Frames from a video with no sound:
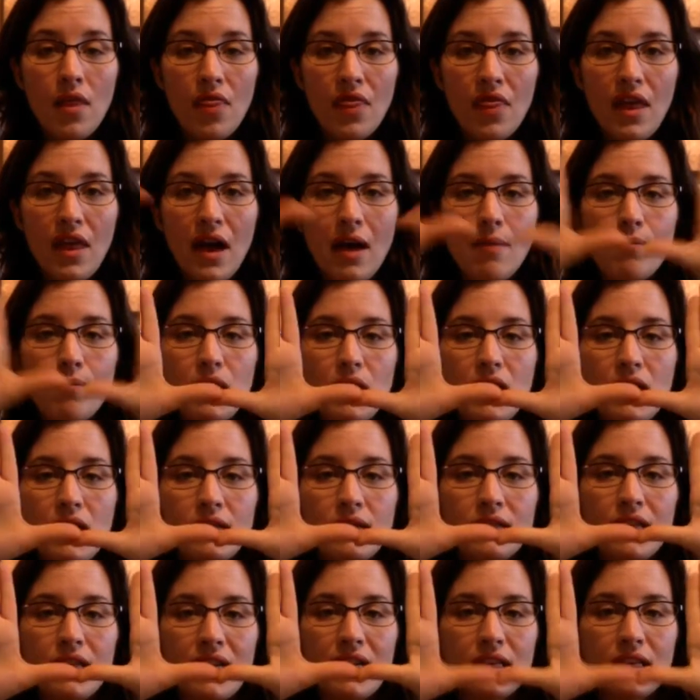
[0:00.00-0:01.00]
that
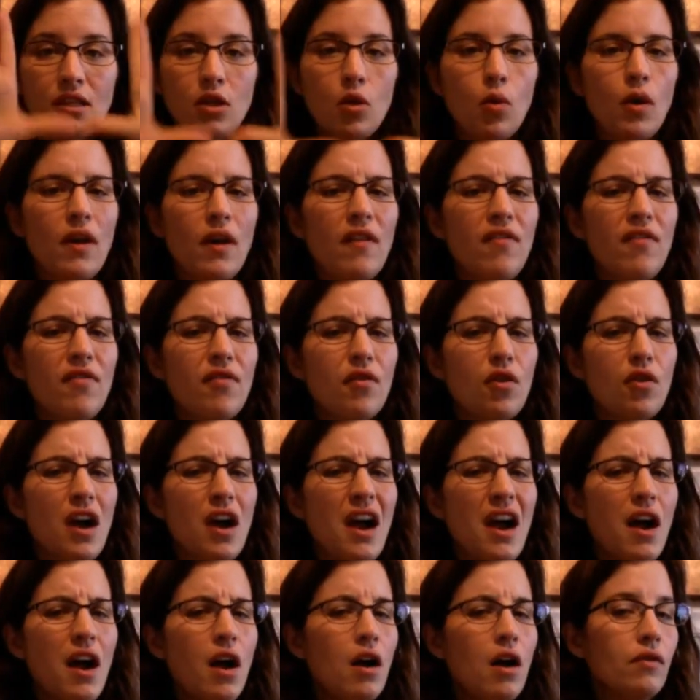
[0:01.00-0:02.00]
means that it's going
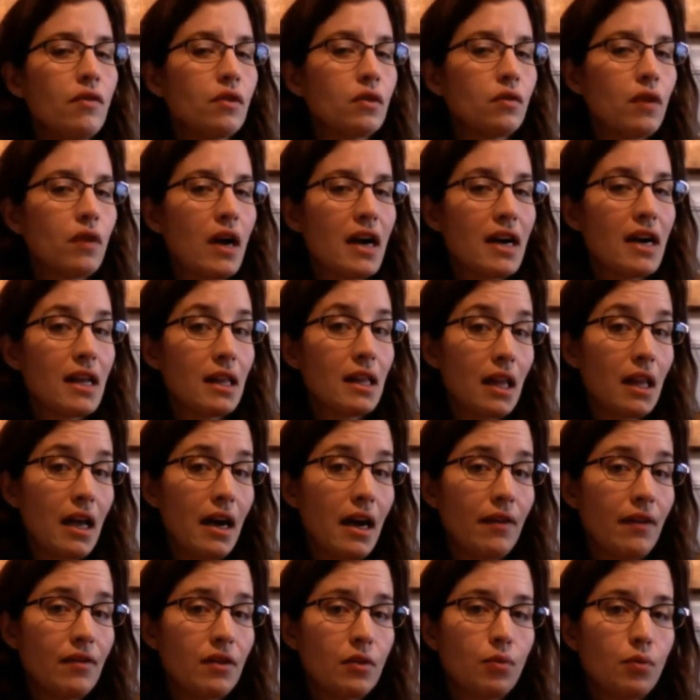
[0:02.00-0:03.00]
forever right and
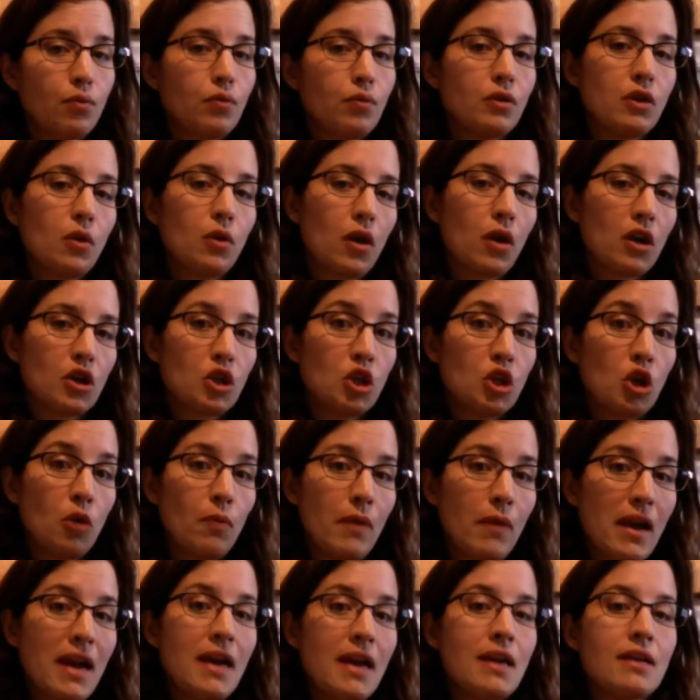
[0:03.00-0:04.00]
left. So our
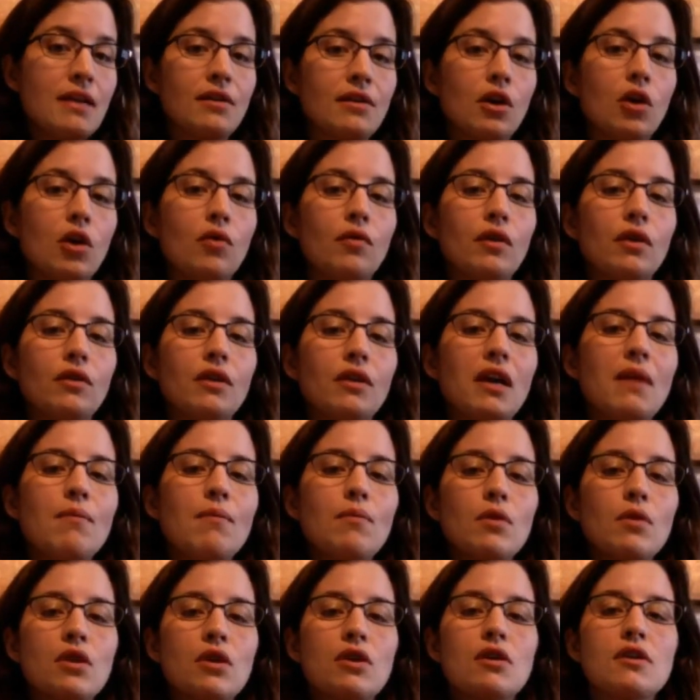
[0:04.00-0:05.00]
domain is all real
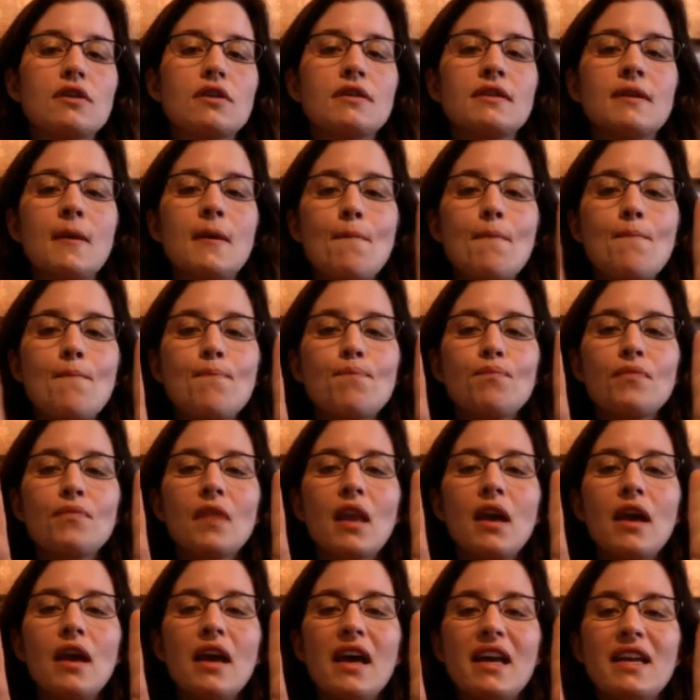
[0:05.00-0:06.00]
numbers,
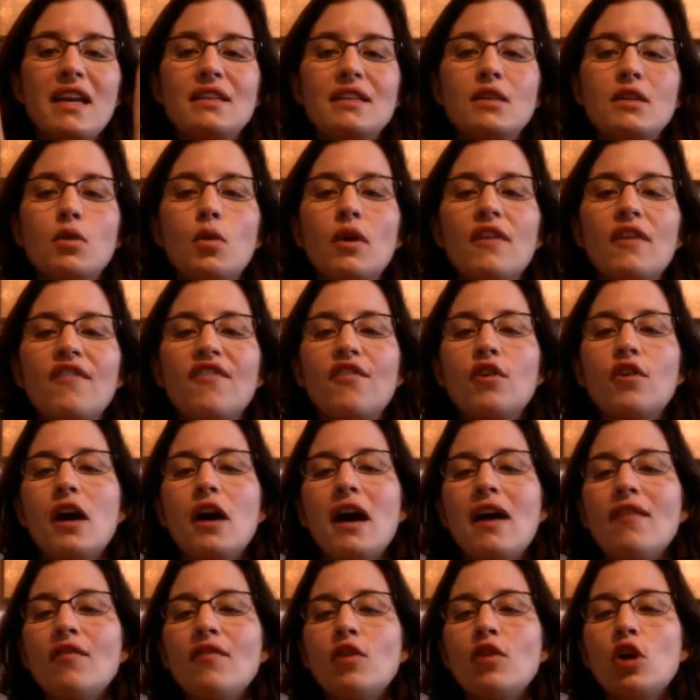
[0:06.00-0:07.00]
and it's going
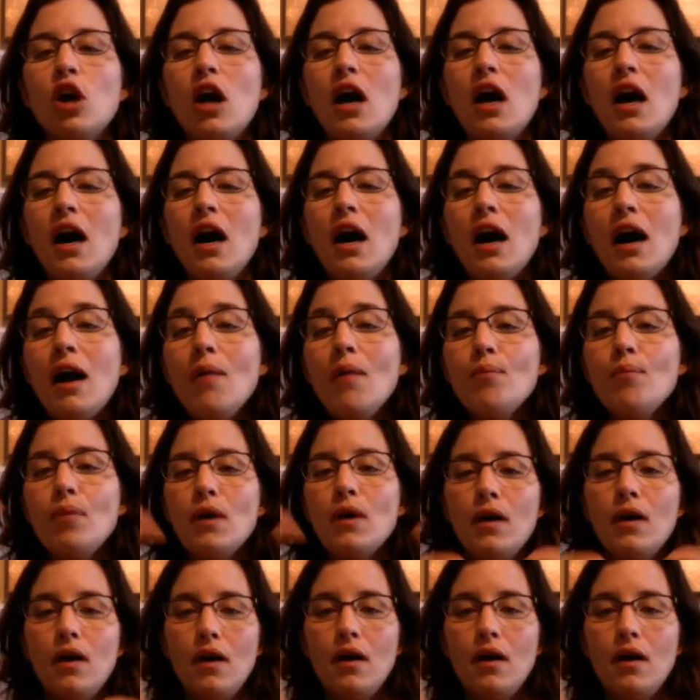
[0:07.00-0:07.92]
forever up